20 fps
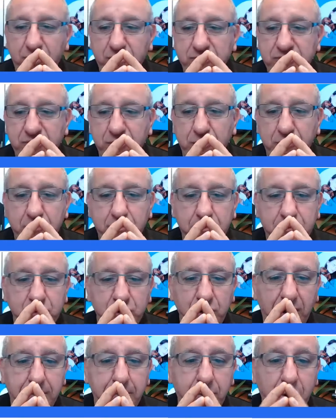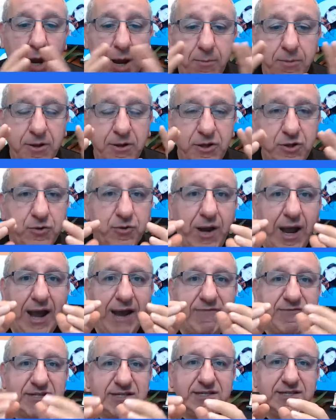So you
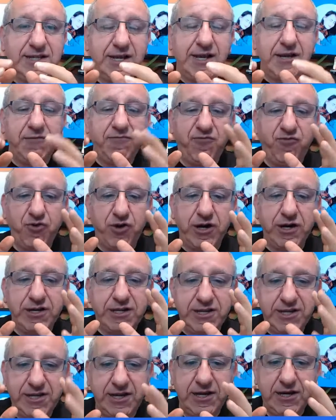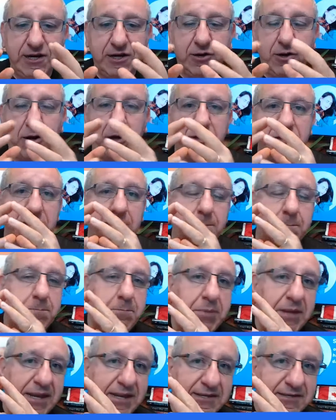have stayed for a year on the
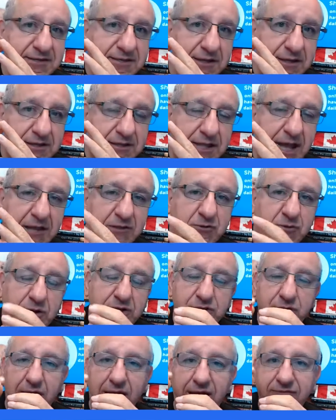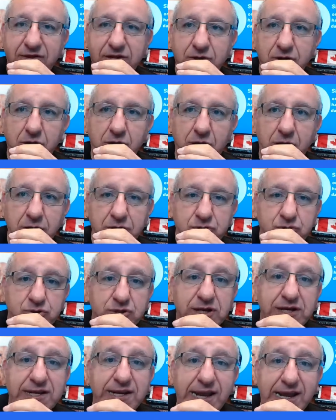basic. That's you haven't gone to
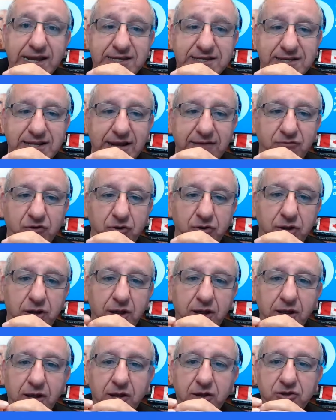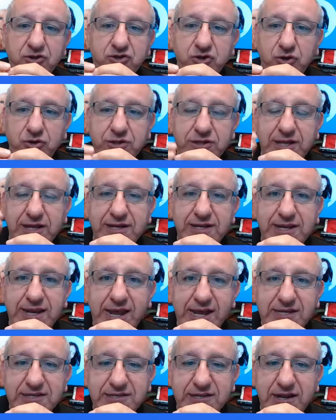the next level. So the
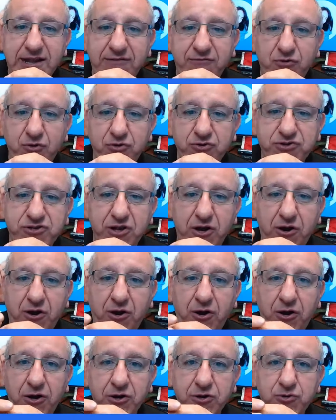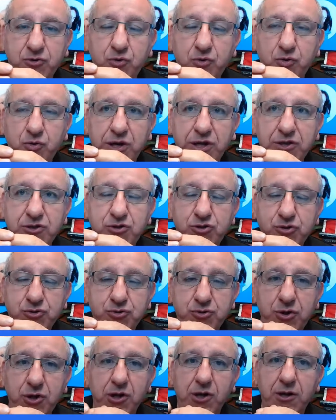next levels are going
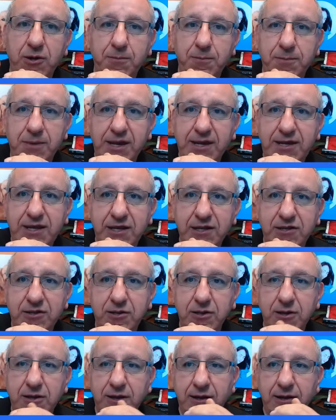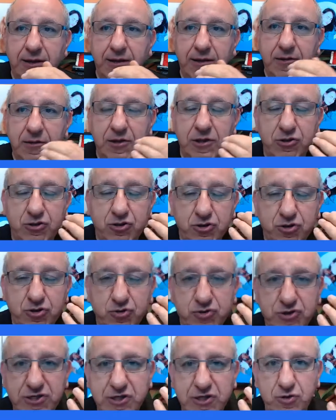to make it
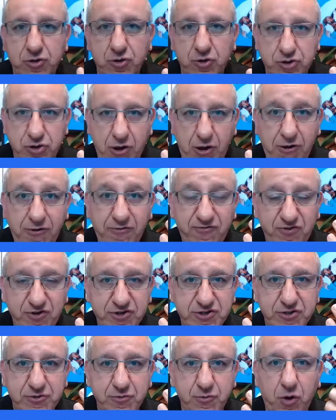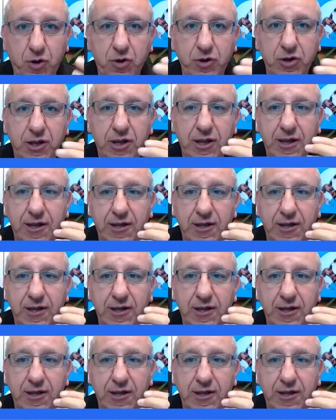introducing your dog, first of all,